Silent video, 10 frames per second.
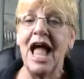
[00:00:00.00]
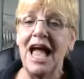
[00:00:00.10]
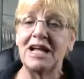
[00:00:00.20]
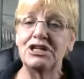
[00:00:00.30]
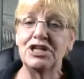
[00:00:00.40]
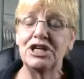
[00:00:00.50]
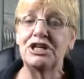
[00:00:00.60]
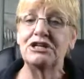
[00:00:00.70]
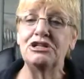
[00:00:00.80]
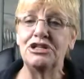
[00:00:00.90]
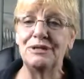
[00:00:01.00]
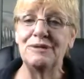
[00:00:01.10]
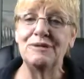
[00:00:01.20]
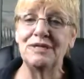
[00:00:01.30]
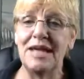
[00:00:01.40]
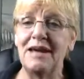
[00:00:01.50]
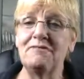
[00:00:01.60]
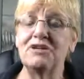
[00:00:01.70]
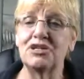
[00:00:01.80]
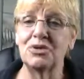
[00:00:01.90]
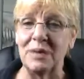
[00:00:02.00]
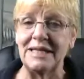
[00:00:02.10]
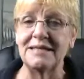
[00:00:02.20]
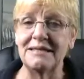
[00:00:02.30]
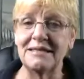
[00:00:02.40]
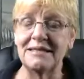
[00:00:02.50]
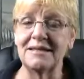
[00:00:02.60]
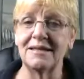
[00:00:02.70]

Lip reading: and she could choose save the twins